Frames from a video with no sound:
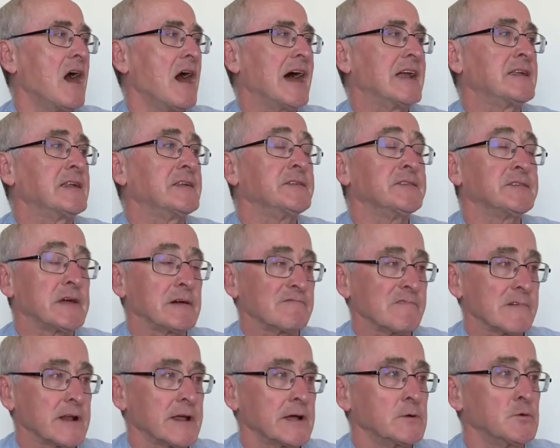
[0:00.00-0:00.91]
and ended up
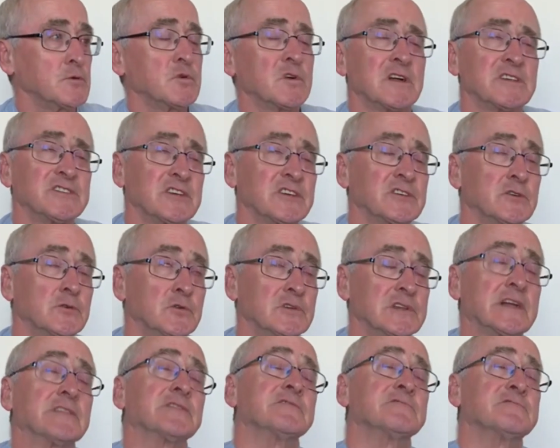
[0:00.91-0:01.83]
running an organisation
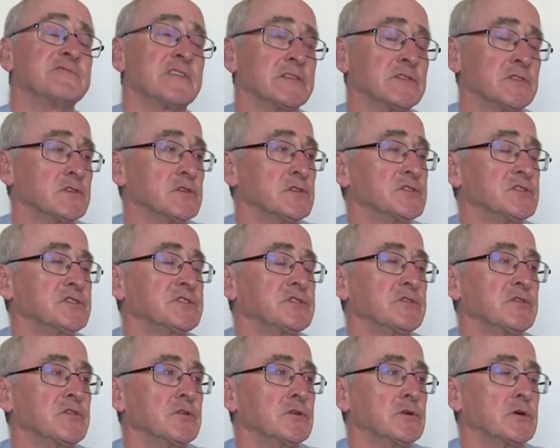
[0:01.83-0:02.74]
called London
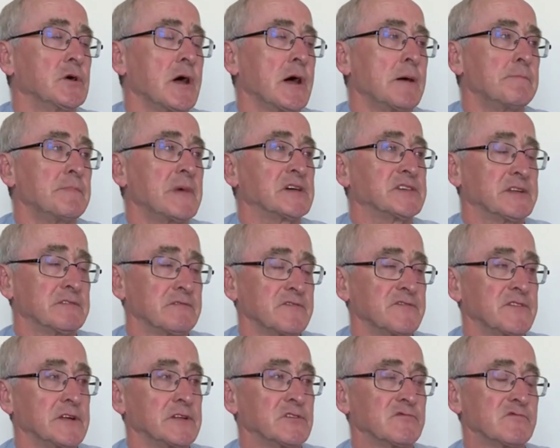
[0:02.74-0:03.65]
Funders that, amongst other
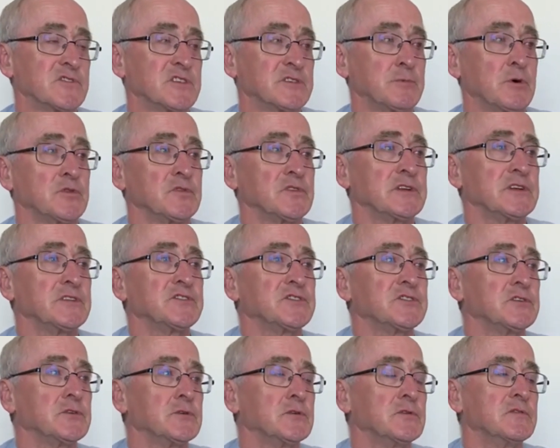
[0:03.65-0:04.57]
things, responded
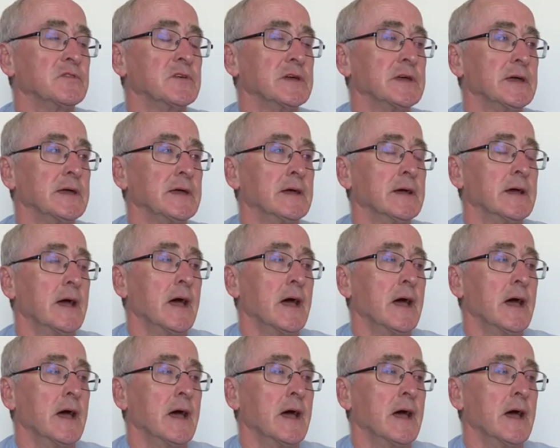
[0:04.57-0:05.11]
to the